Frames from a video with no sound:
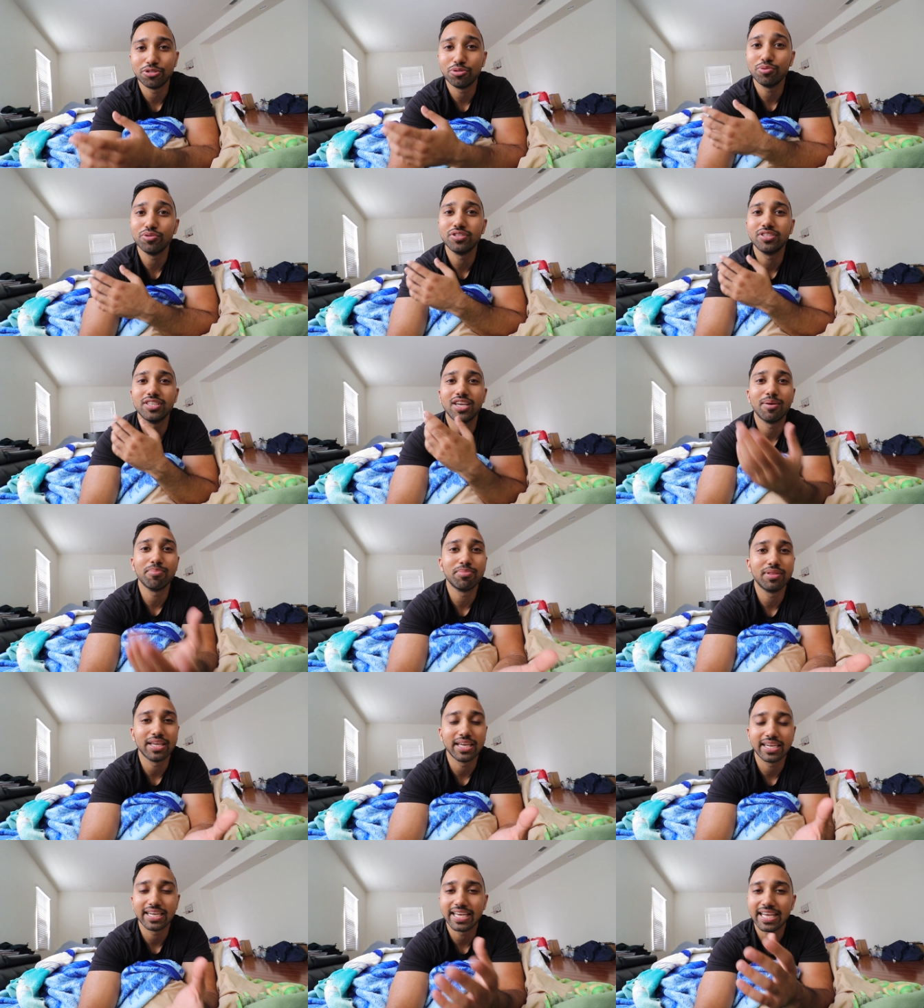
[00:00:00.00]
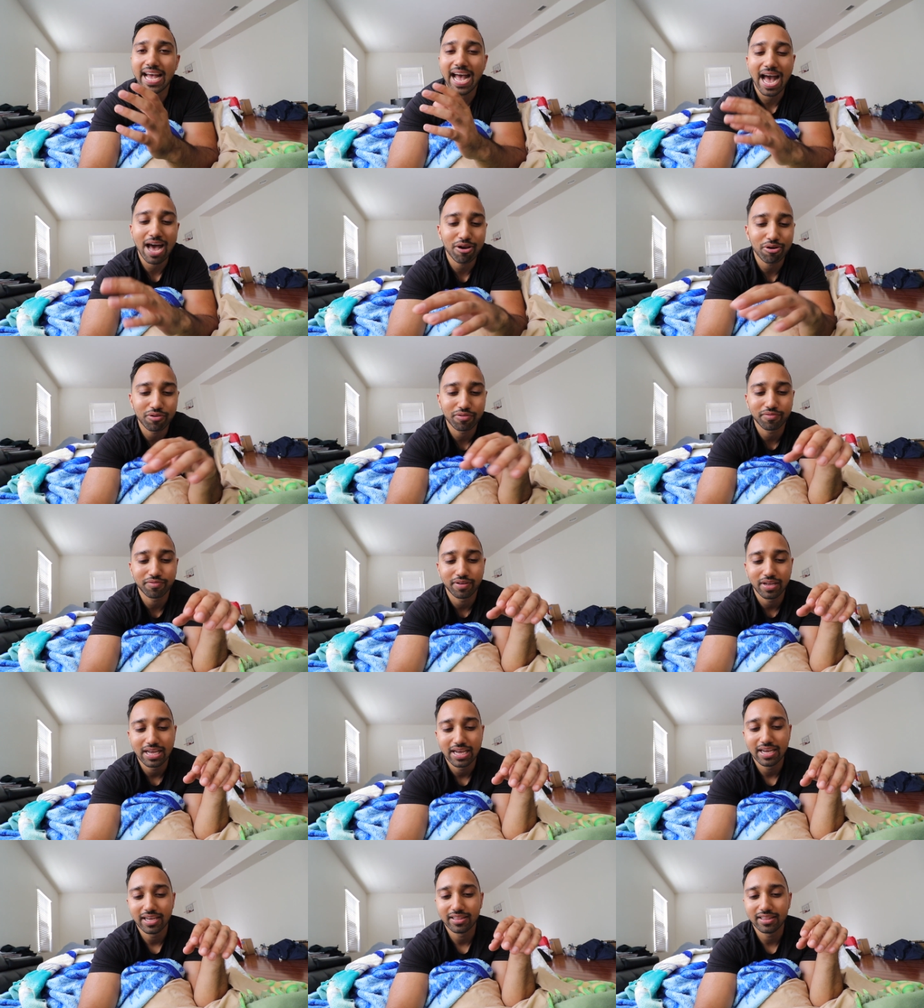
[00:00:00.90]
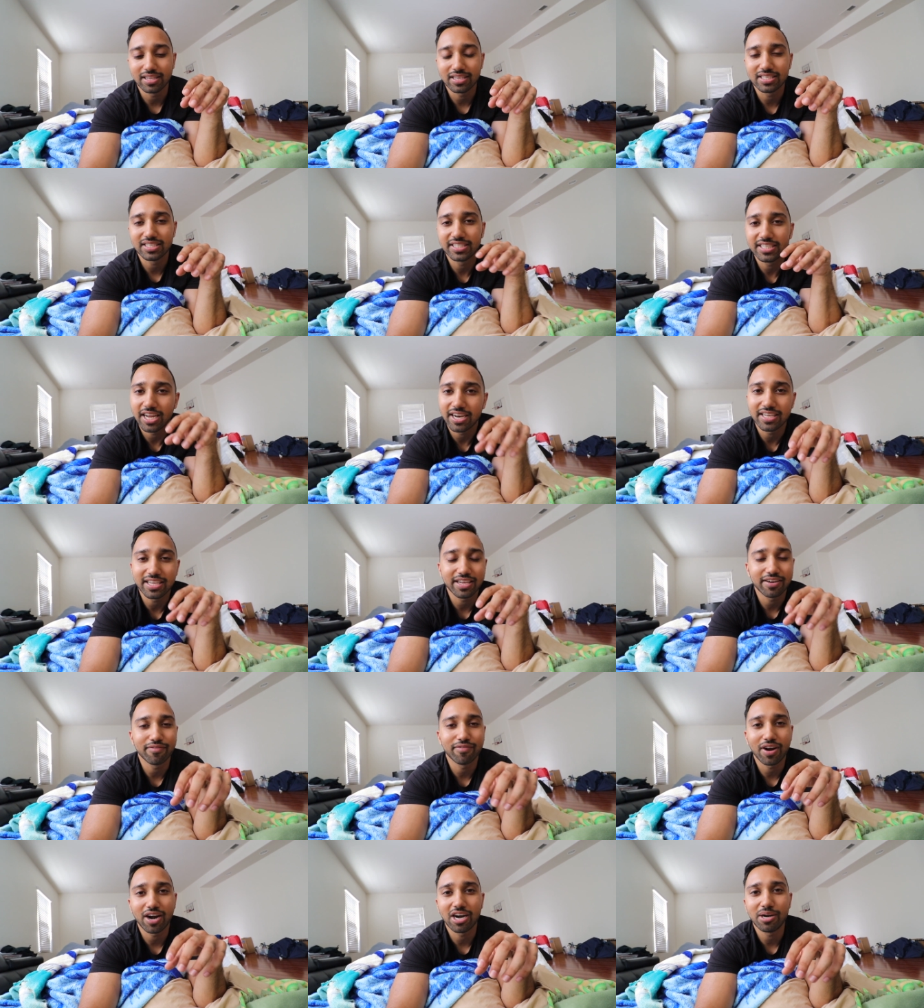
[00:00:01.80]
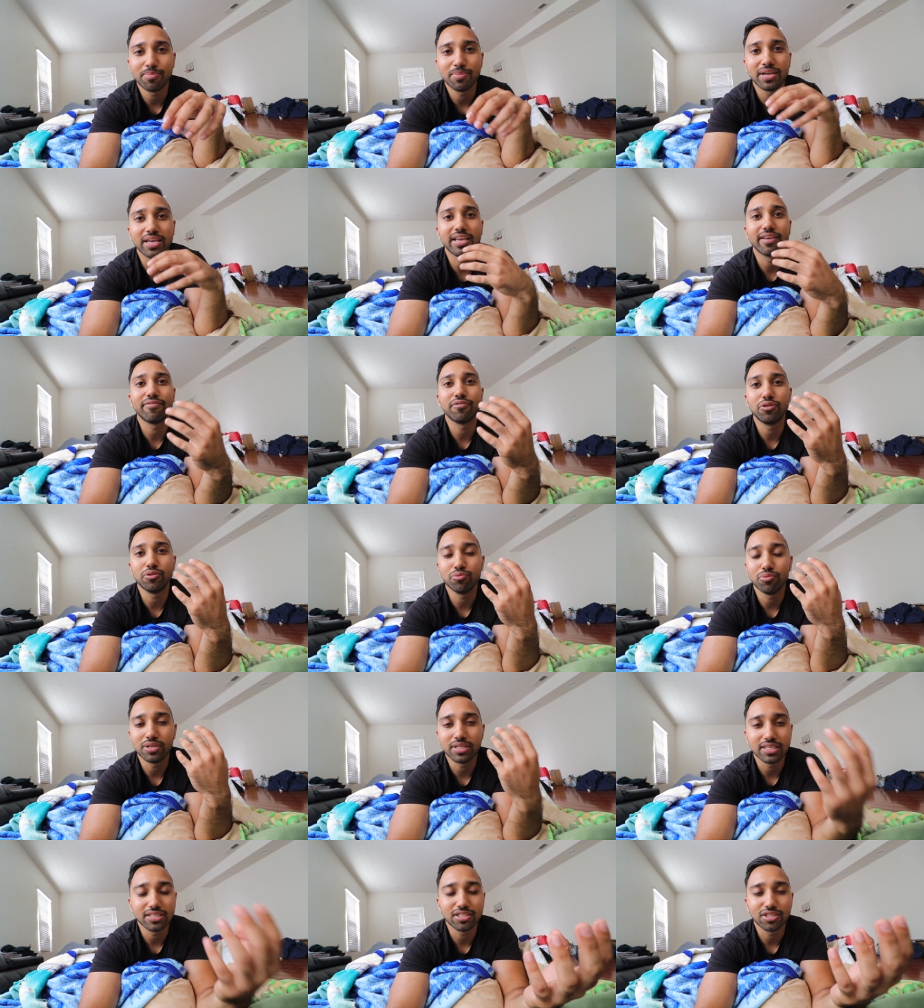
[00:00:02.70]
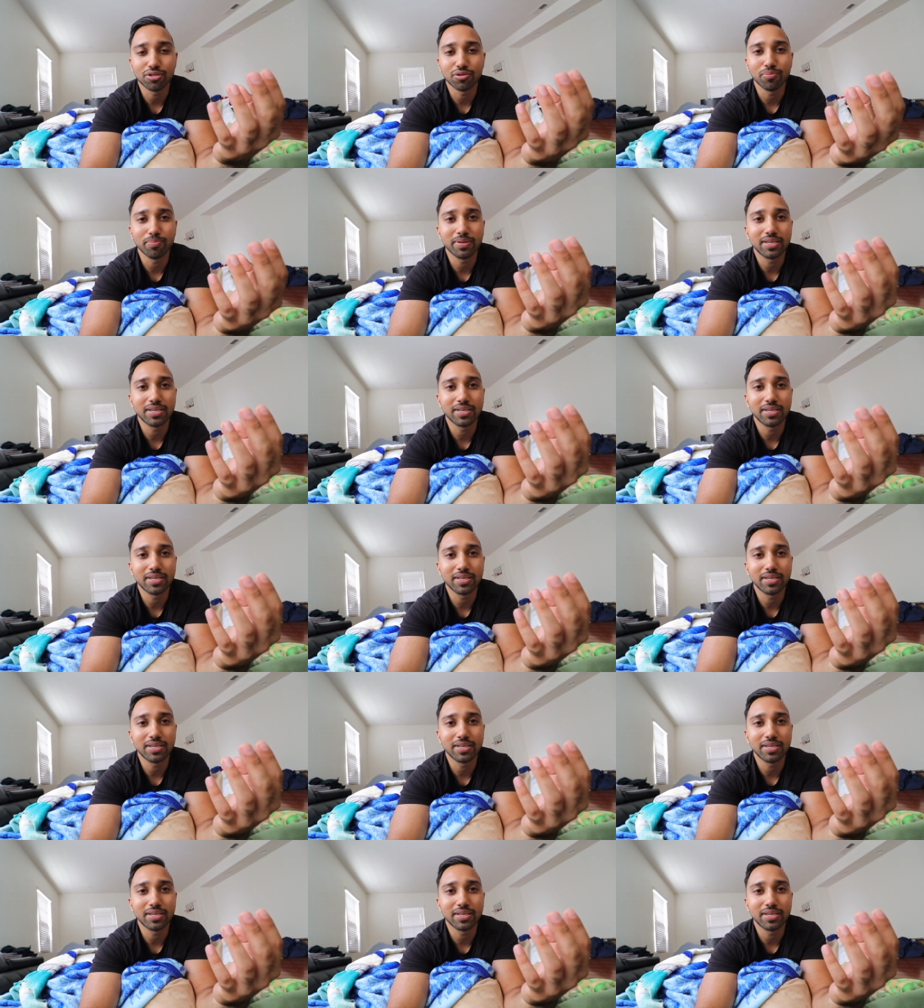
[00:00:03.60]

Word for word: Do something. Get out of the study environment if you need to.